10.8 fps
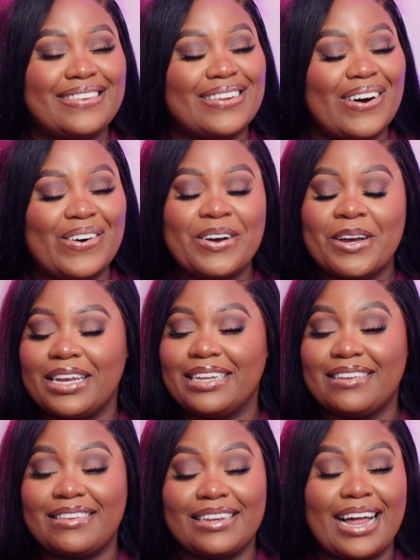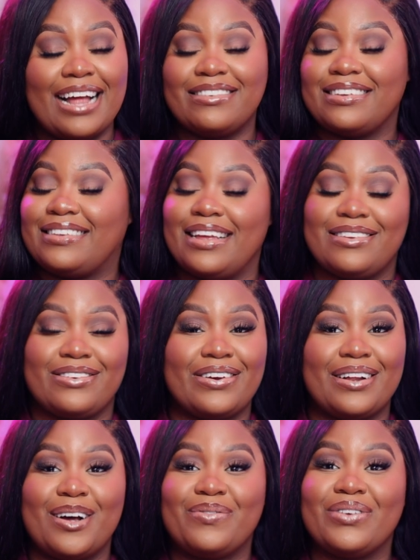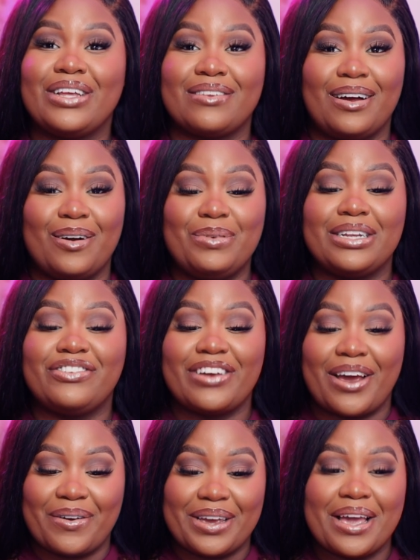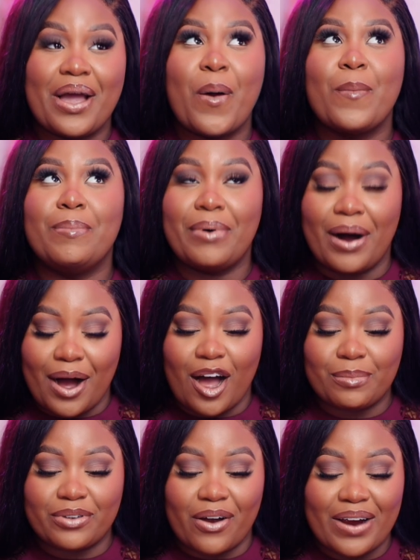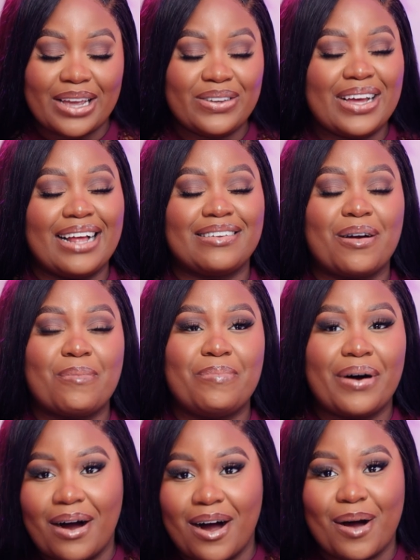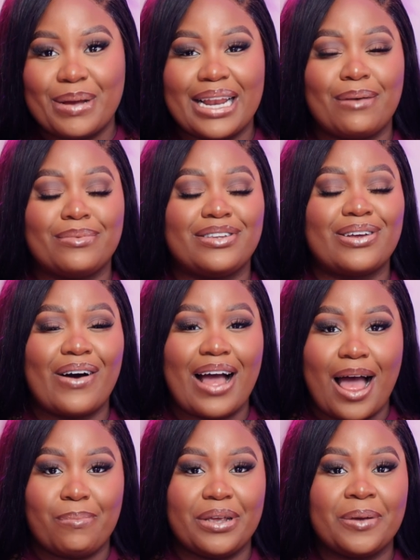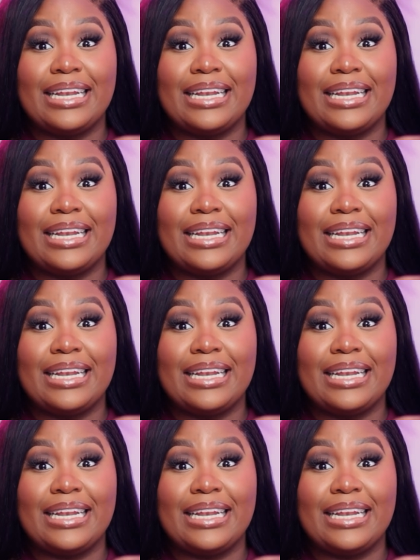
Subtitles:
So listen, I just said straight up, it's gonna be the Cherry Bombs. All right, you guys are a bomb, and I'm so happy.